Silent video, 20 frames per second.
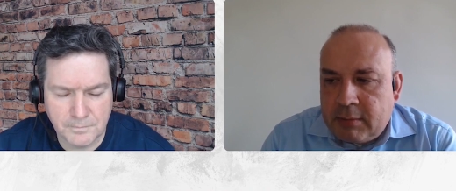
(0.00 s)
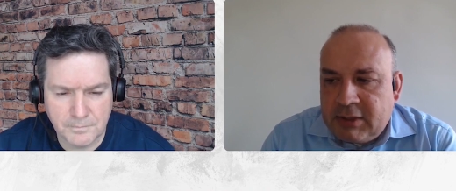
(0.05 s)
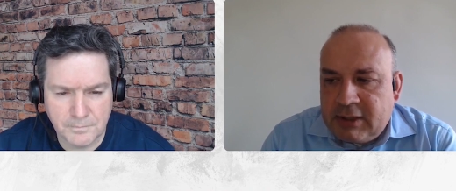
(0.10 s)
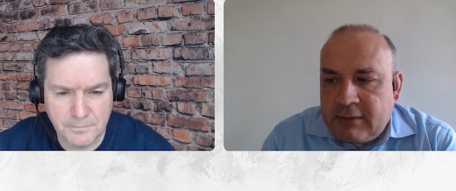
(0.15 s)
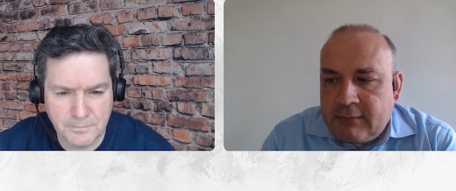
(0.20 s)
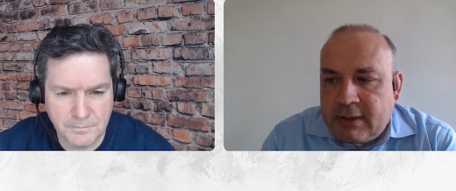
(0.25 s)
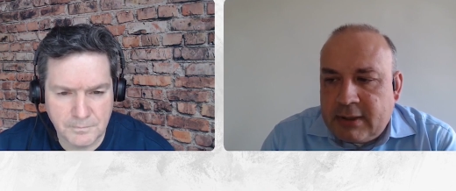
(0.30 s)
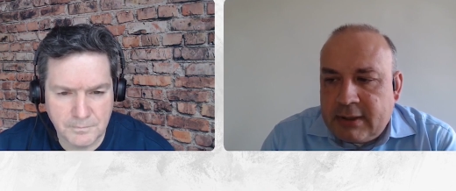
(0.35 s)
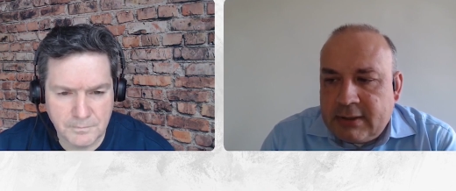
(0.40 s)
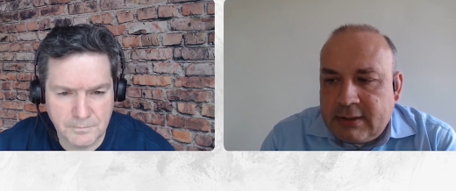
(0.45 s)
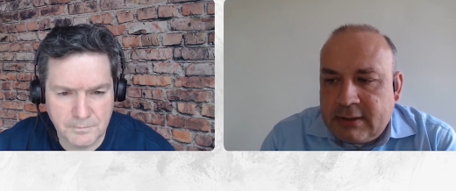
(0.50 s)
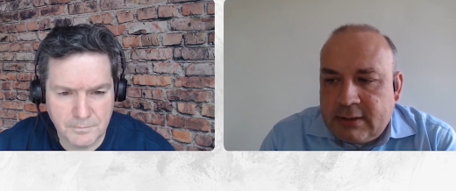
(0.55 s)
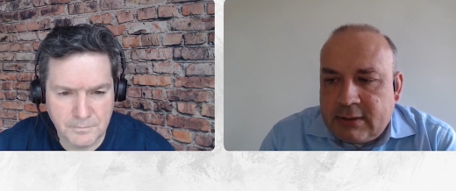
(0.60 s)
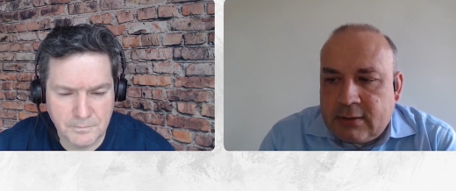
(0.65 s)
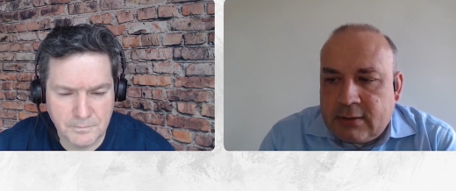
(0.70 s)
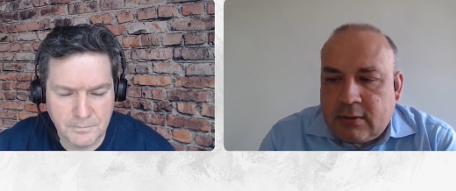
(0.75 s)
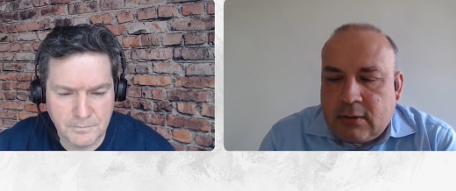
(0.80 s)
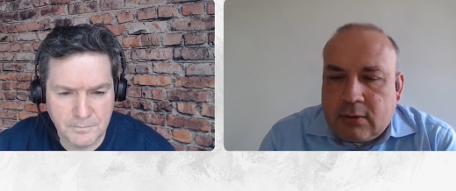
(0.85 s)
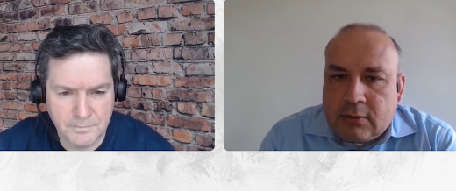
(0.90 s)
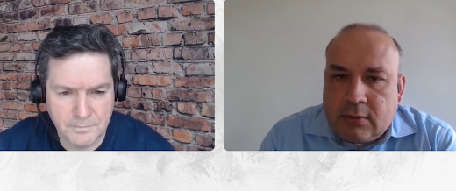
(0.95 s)
Speaker 1: M
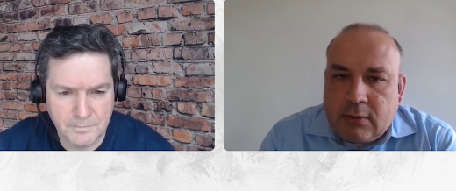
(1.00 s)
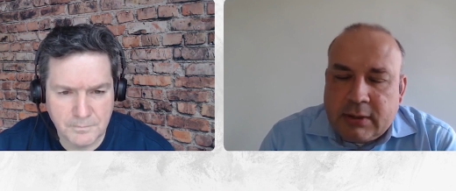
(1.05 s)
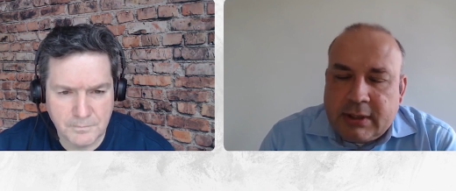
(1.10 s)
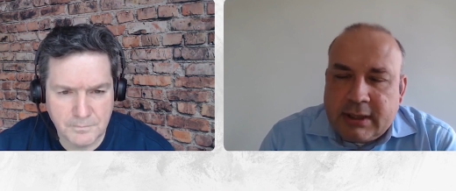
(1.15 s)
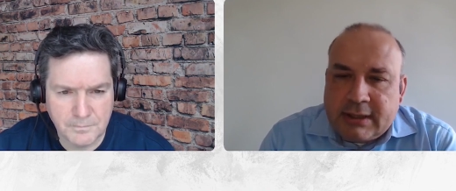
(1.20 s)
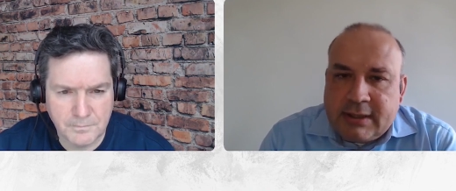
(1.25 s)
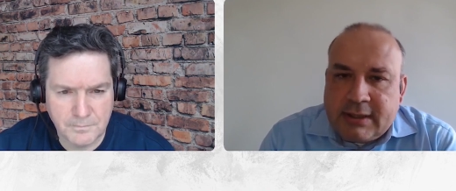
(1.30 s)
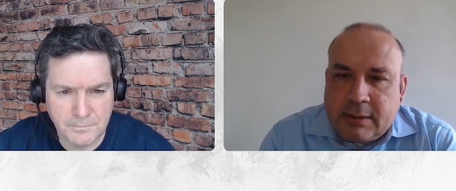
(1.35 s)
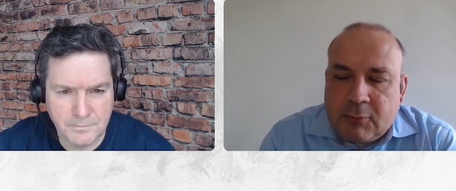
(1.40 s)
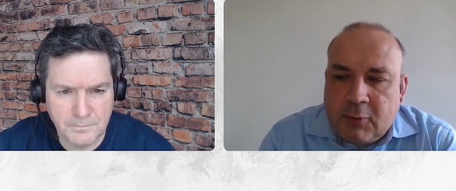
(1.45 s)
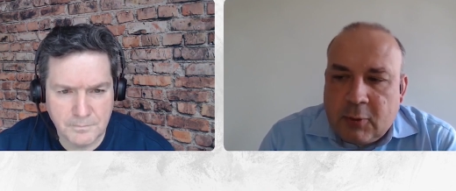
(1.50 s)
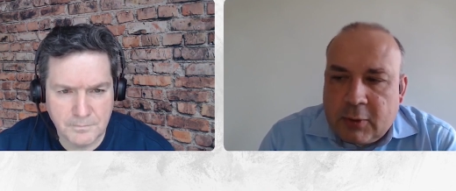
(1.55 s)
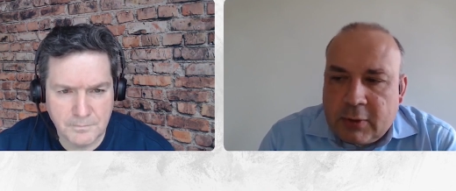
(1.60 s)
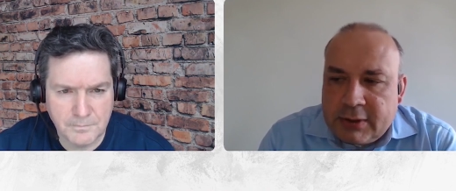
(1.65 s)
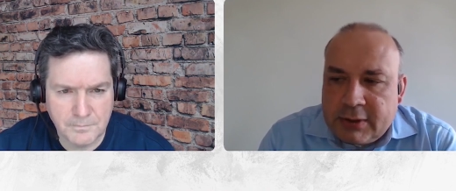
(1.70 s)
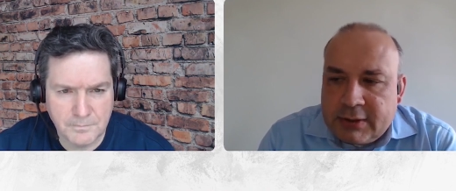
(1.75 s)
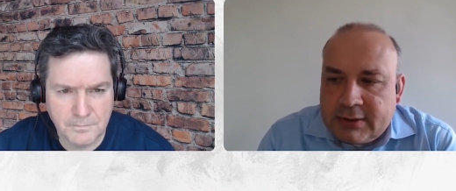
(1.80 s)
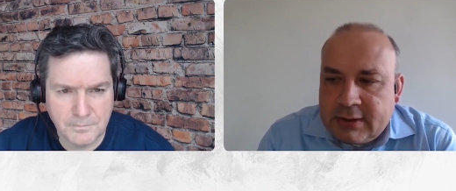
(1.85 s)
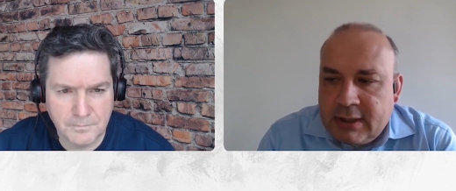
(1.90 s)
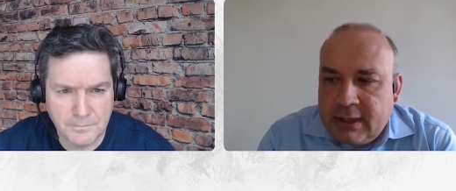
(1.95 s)
devices or Cortex M
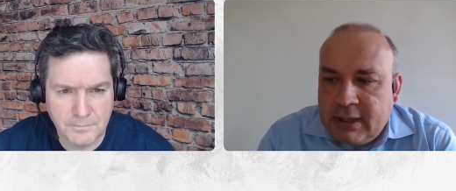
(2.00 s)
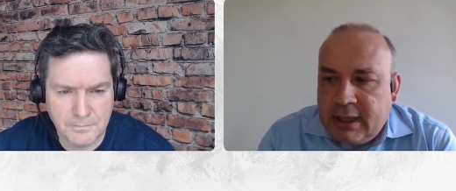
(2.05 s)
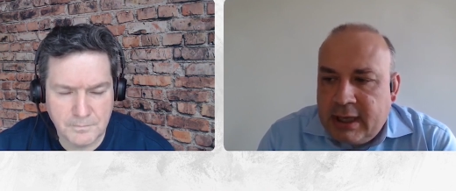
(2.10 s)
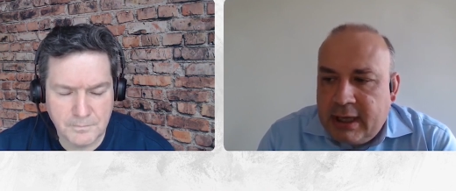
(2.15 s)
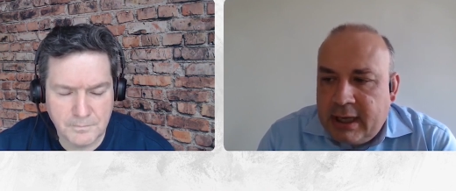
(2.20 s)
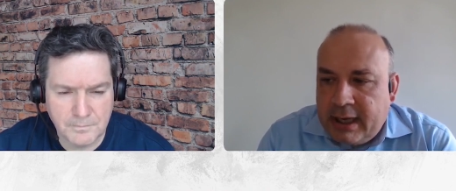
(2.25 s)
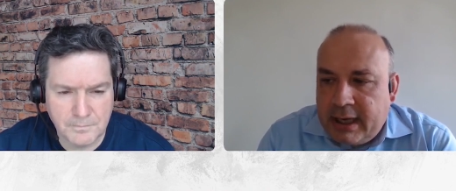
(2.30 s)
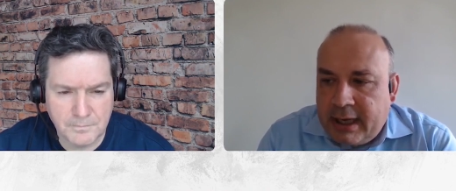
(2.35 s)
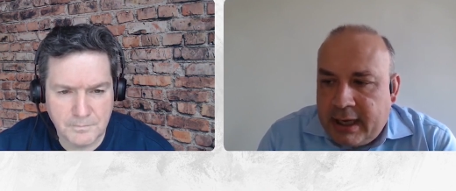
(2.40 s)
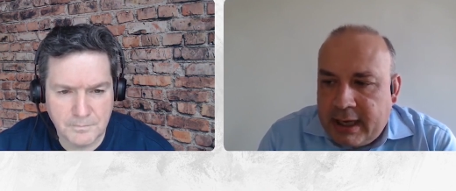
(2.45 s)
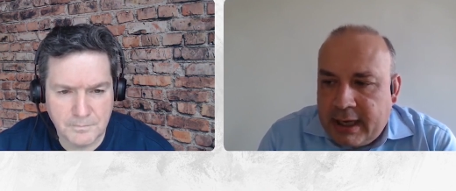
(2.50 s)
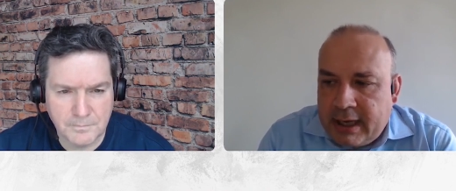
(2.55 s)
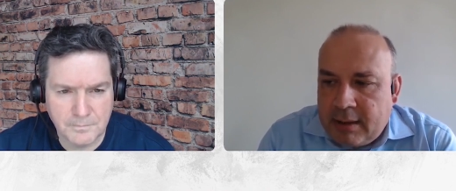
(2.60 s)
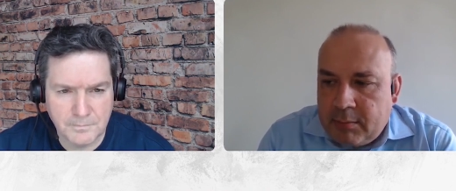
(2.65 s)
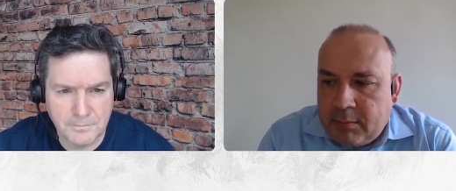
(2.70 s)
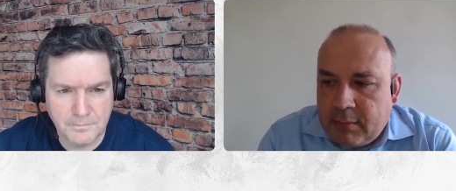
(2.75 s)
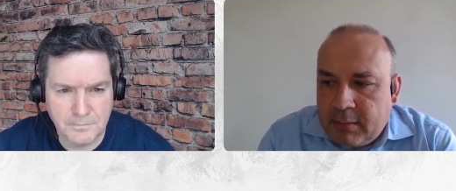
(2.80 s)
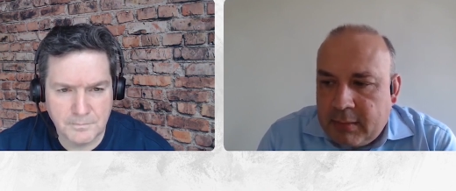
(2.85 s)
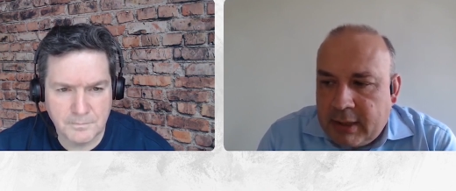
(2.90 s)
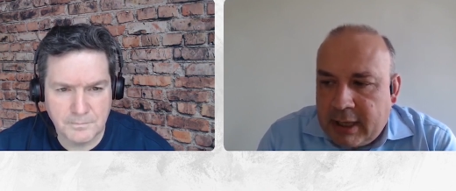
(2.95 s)
cores.
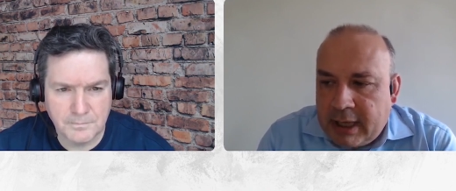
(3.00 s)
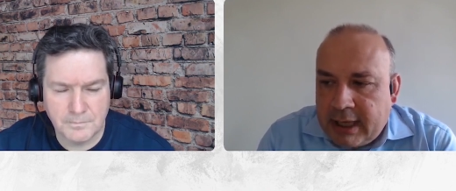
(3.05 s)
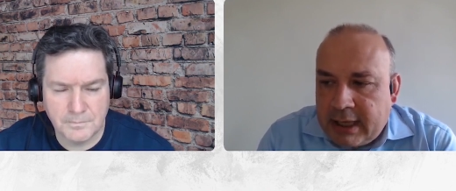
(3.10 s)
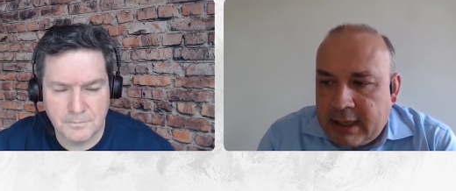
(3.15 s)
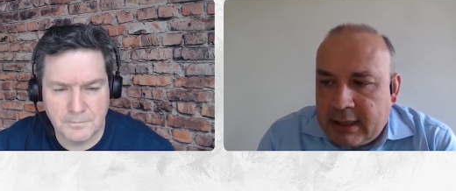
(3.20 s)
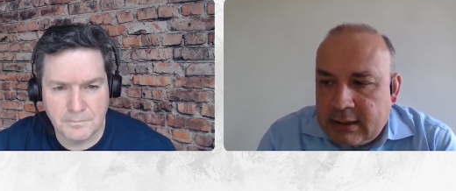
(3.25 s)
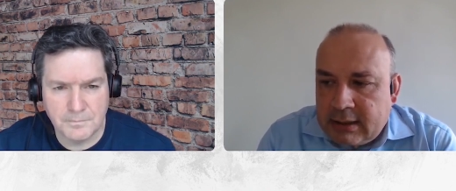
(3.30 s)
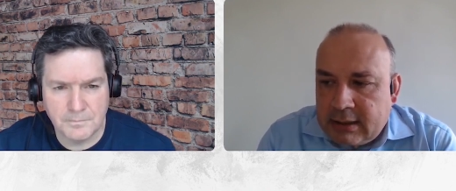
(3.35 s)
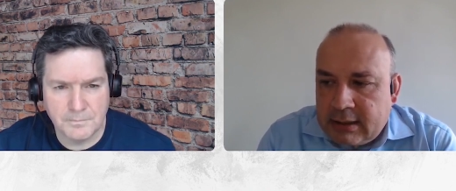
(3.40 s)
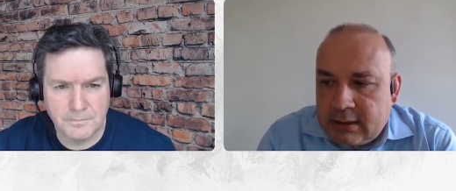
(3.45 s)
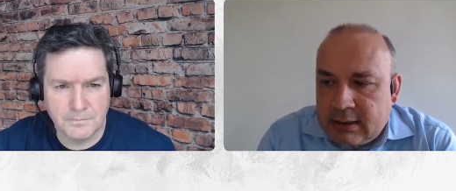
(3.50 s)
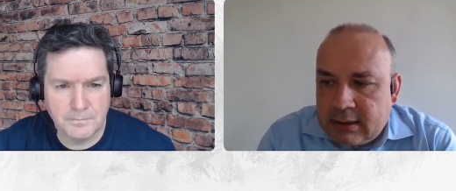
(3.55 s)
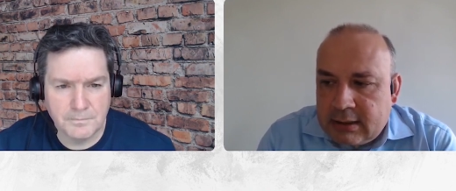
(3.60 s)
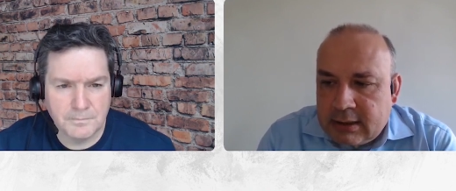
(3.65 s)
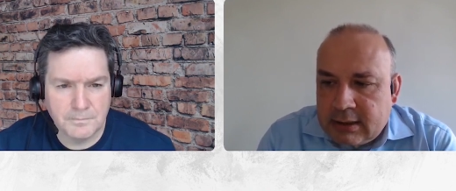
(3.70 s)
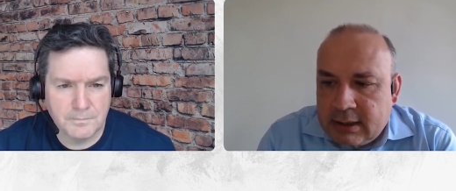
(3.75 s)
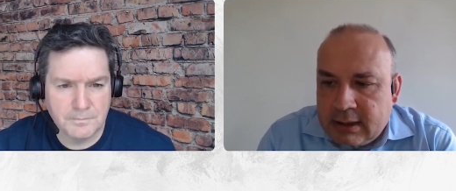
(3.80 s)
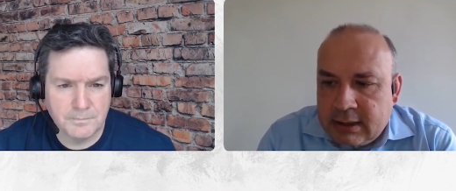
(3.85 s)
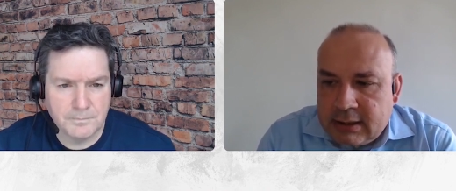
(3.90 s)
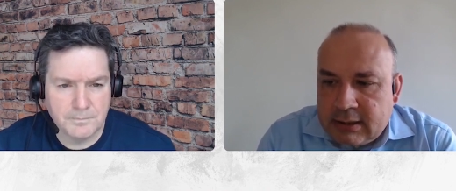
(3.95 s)
and